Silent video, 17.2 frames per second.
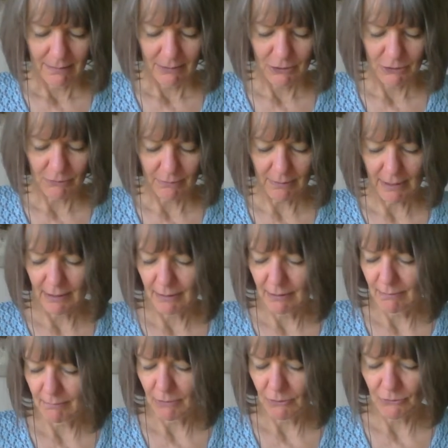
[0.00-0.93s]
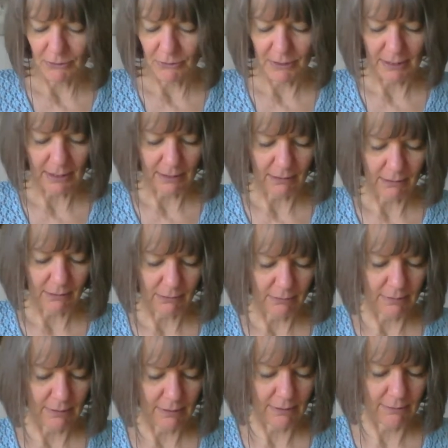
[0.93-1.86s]
ride their
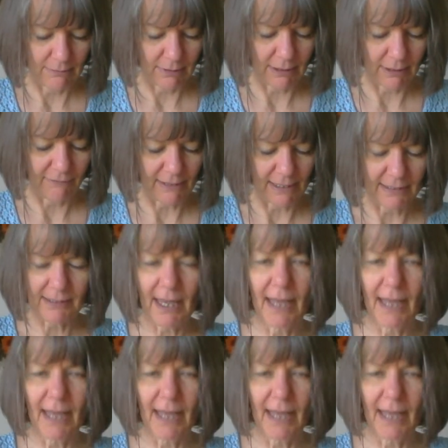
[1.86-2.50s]
motorcycle really fast.